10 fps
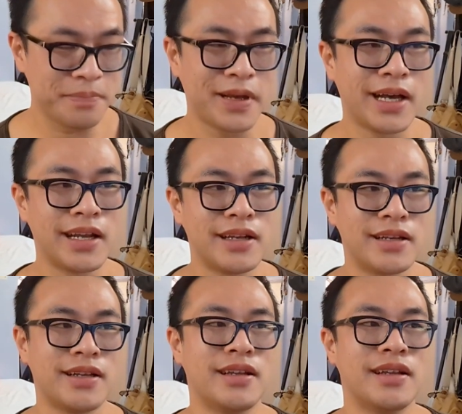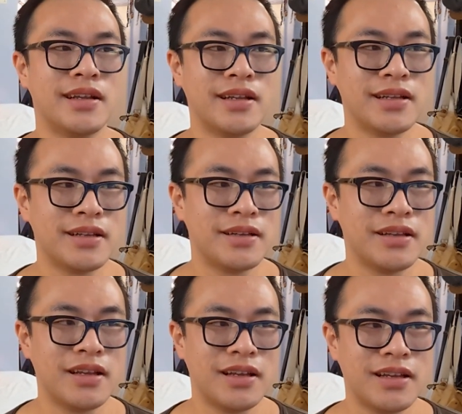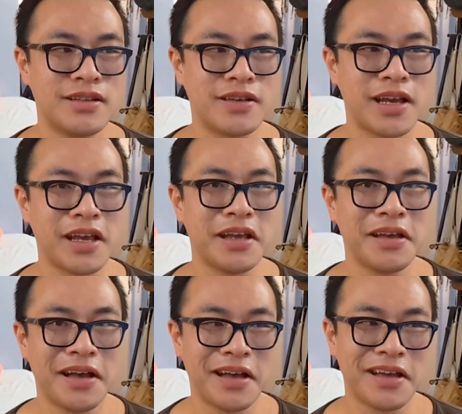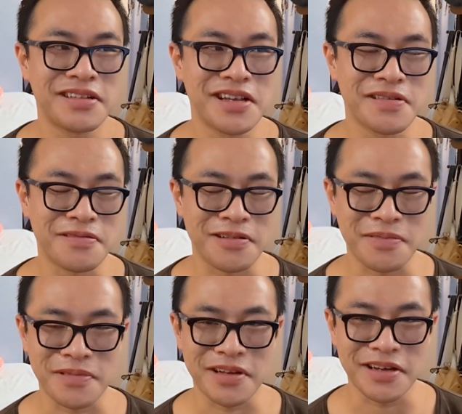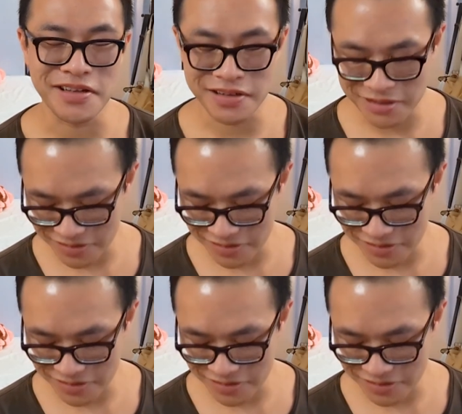But it's okay. It's time to grow up, I guess.